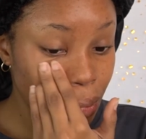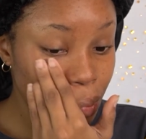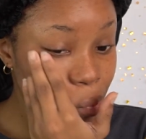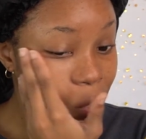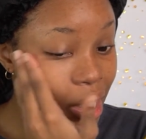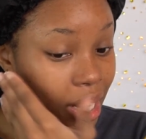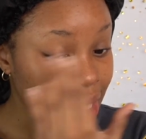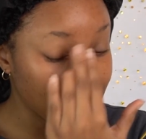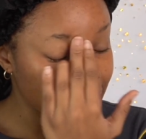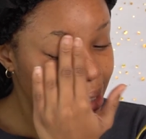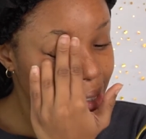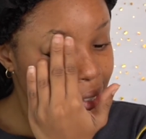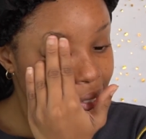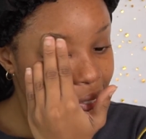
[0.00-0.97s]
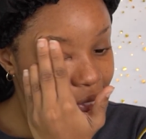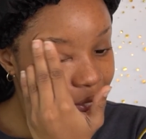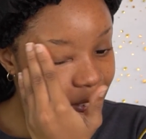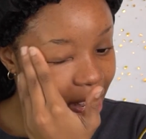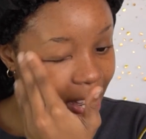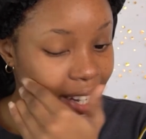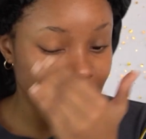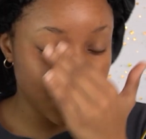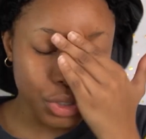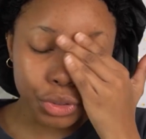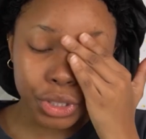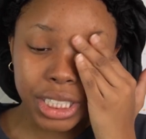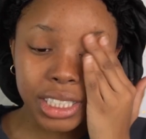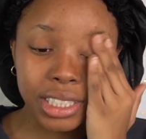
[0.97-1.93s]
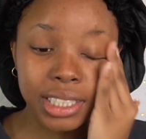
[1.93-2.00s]
well
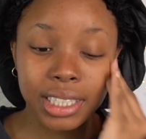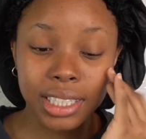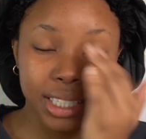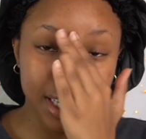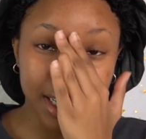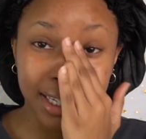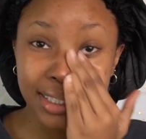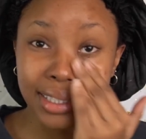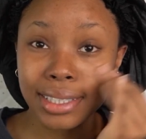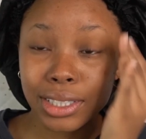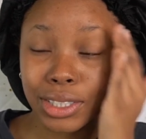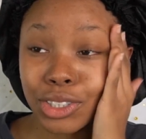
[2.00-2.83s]
hydrated and